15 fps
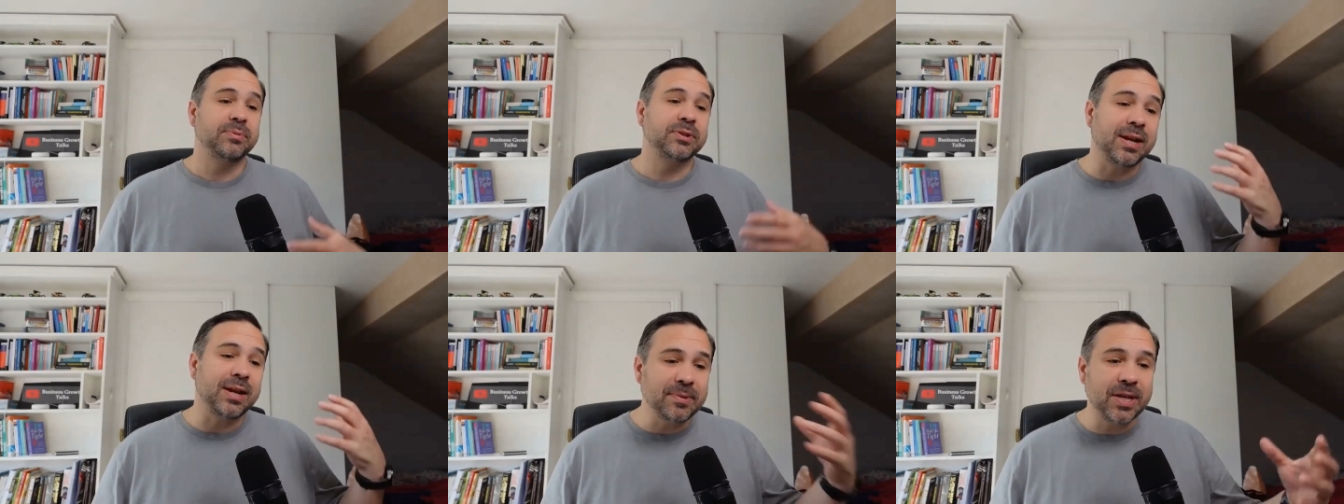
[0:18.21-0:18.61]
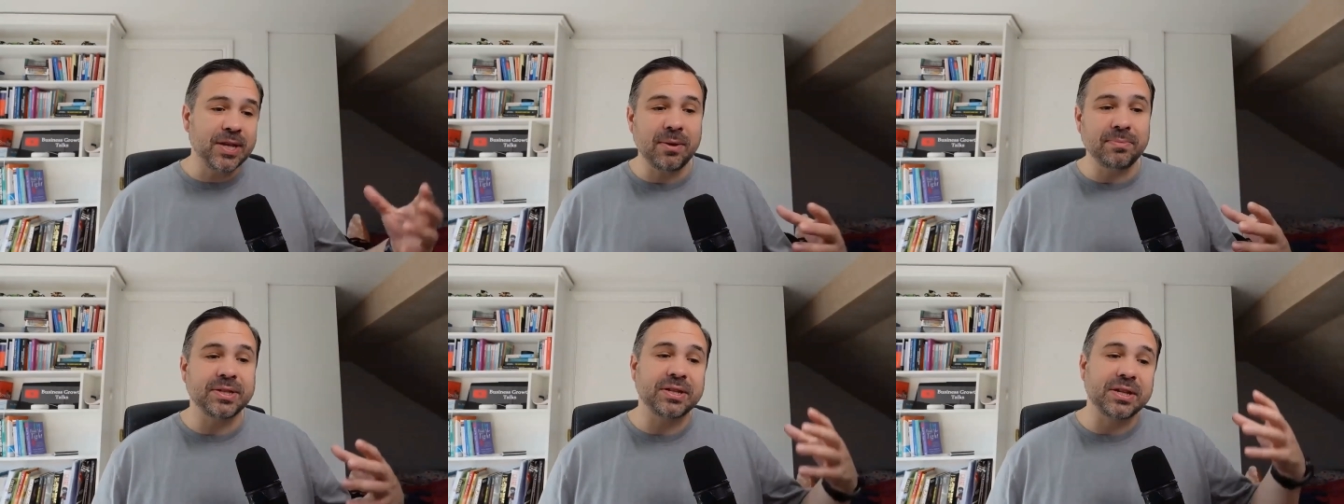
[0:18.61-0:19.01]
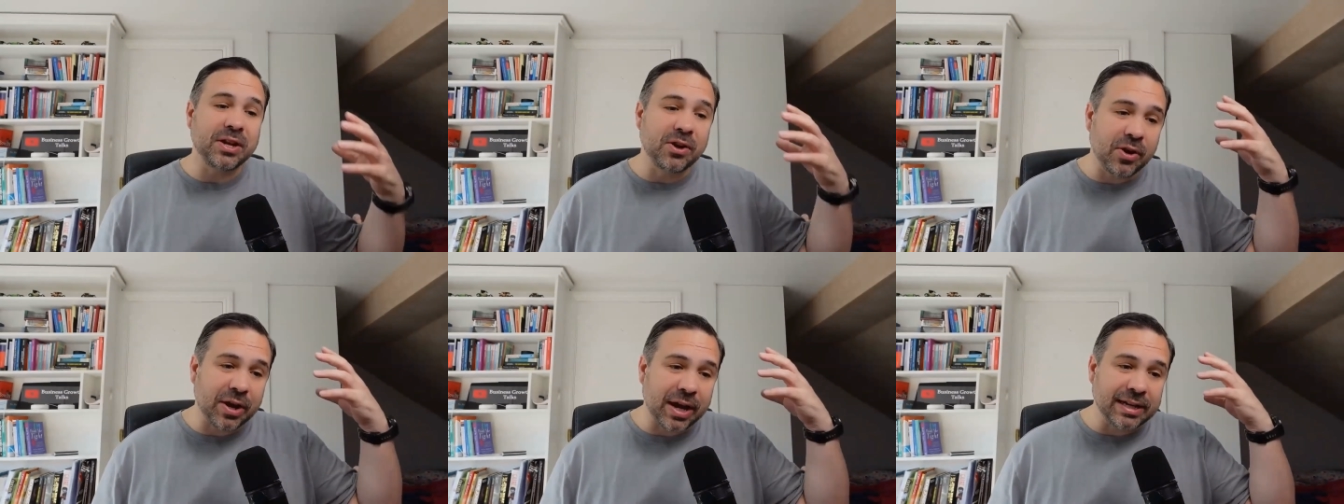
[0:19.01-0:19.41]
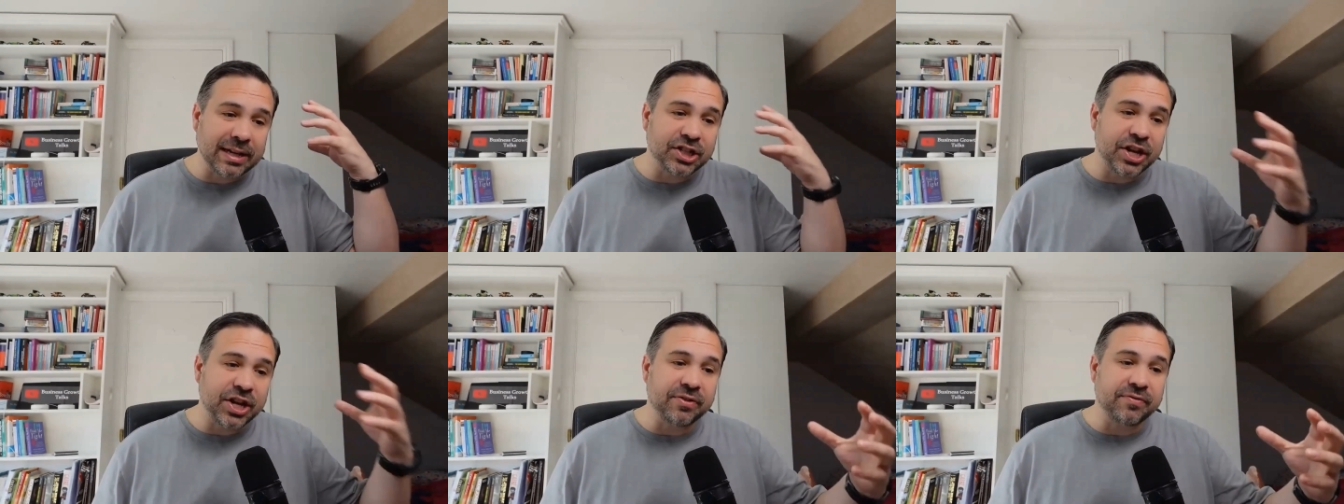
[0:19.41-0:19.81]
Sometimes you're getting
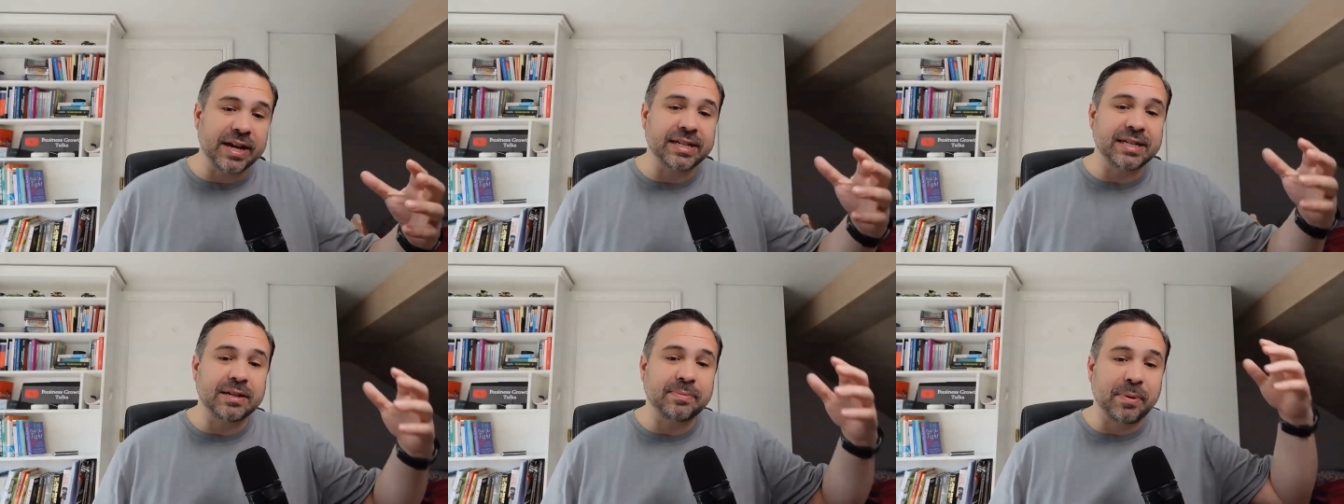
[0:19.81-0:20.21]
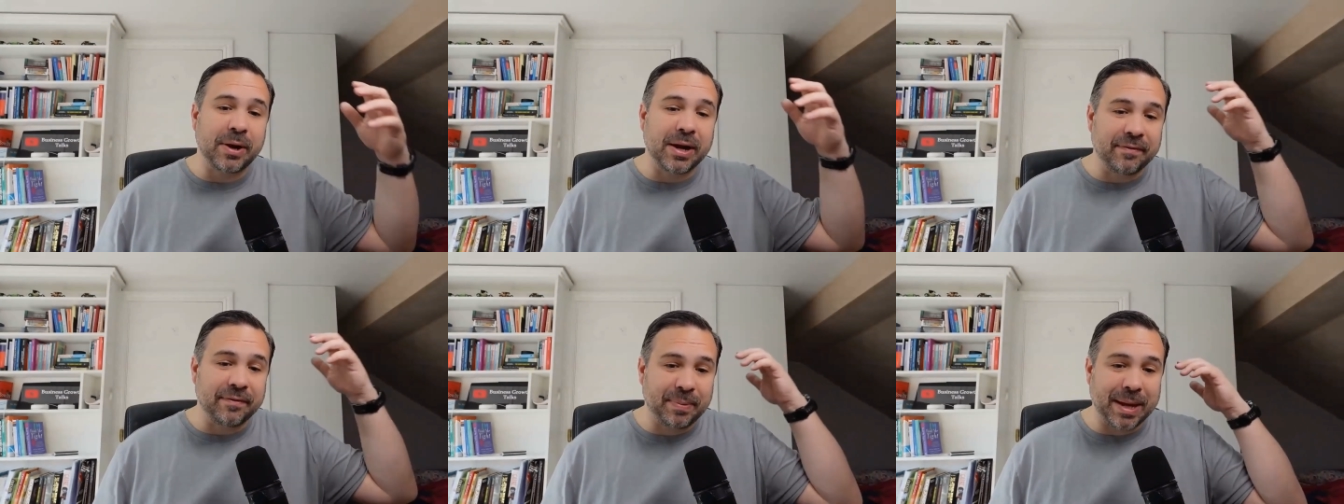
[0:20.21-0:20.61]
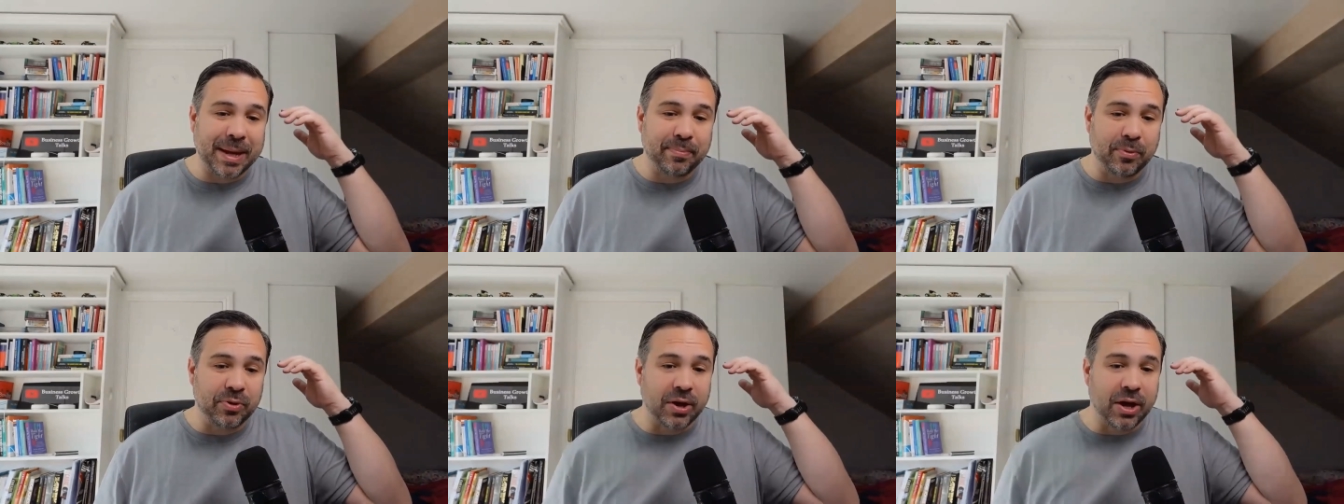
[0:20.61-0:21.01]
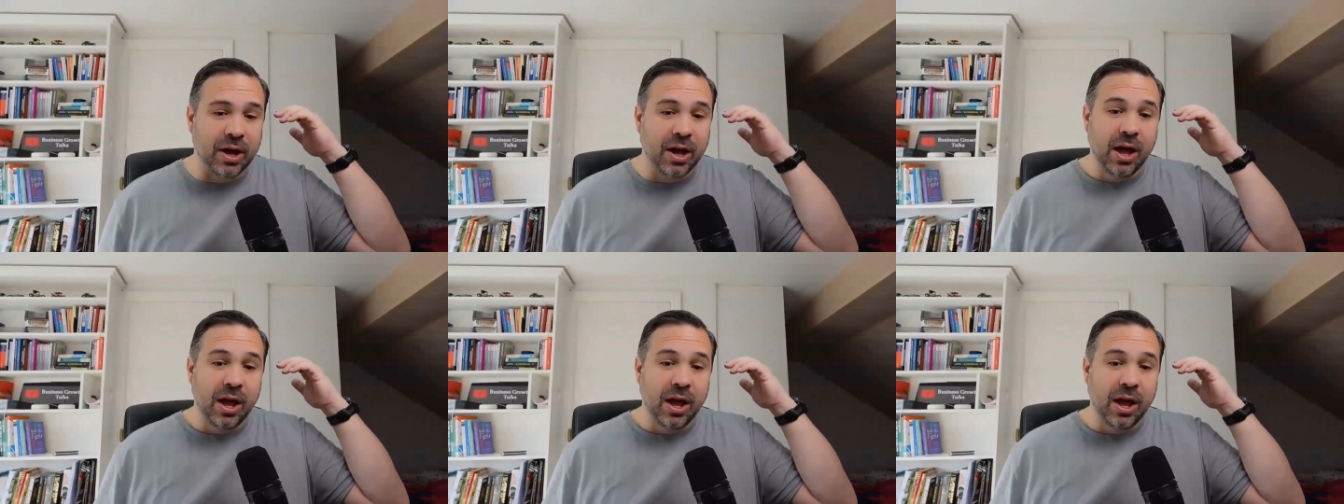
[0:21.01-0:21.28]
generated by people that